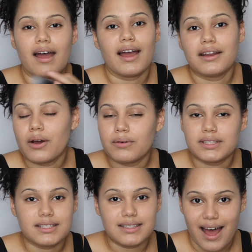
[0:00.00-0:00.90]
I know
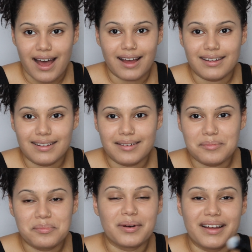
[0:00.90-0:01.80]
it's not,
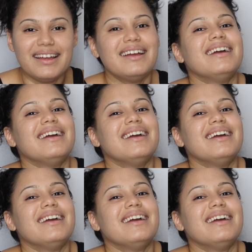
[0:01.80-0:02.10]
but